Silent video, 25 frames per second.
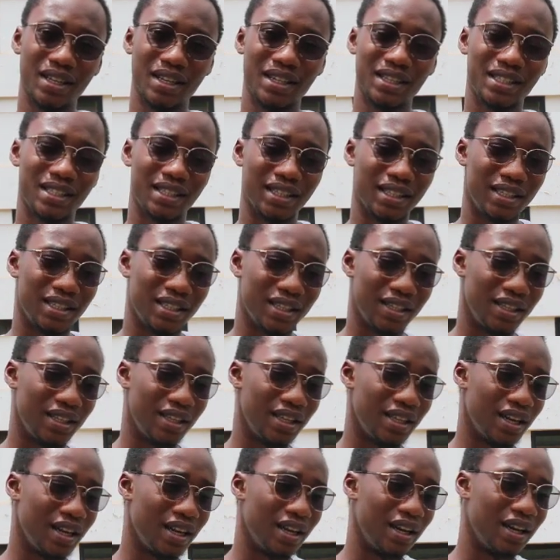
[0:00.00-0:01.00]
sit in
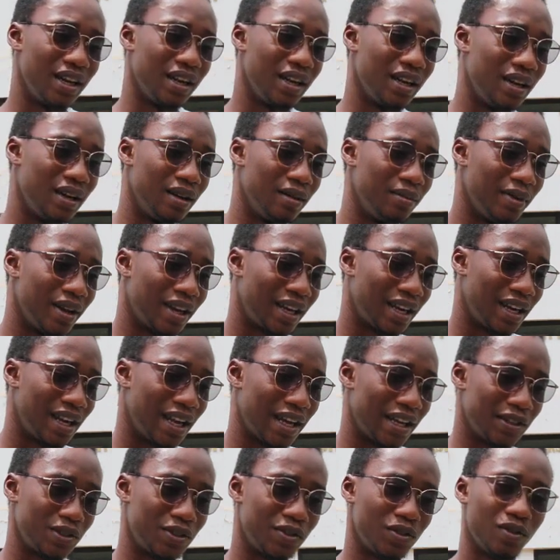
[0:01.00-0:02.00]
a
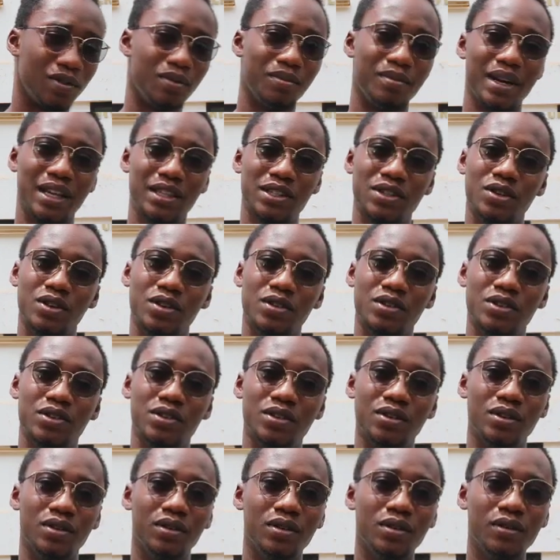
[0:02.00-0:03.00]
classroom, but
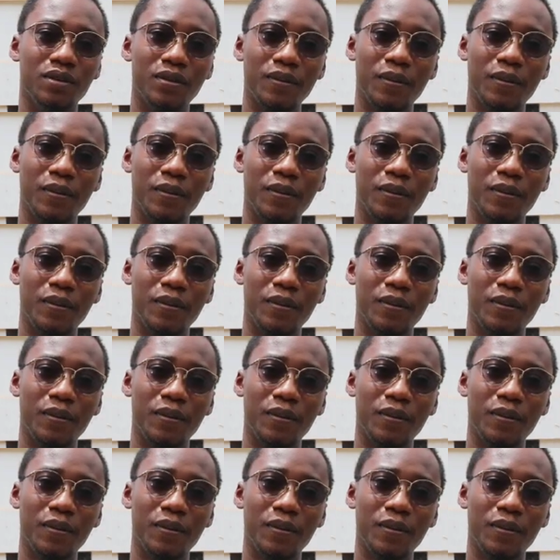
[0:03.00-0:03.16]
also,